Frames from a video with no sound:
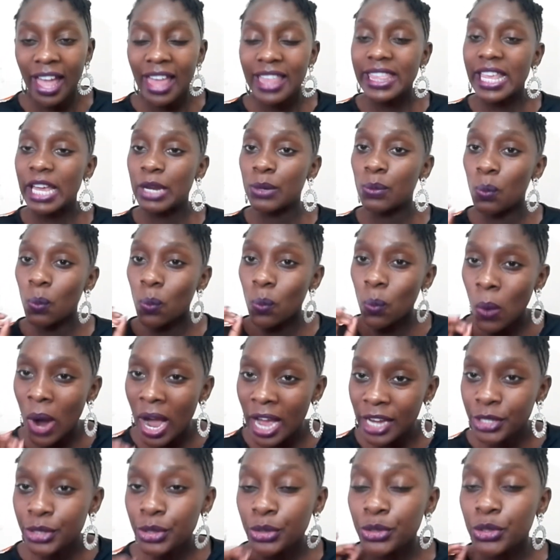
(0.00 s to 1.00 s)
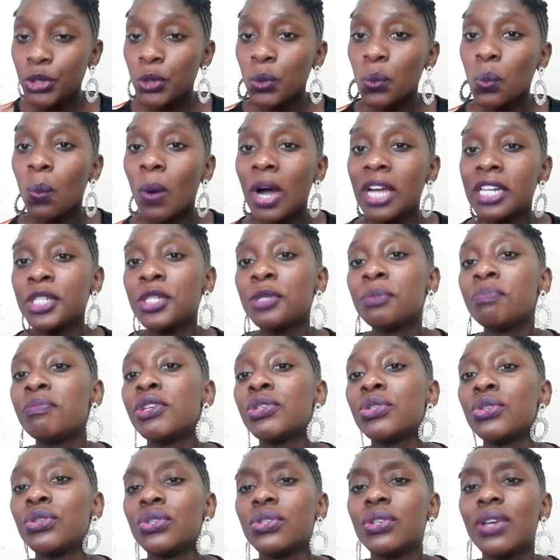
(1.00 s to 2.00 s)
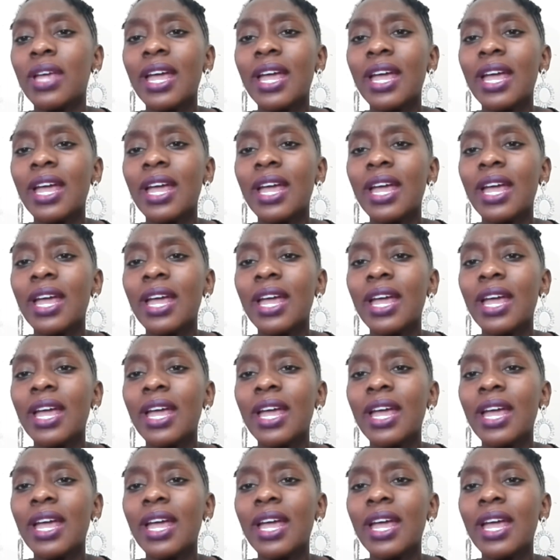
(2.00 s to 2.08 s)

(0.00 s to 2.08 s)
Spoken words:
That, what do you want me to do?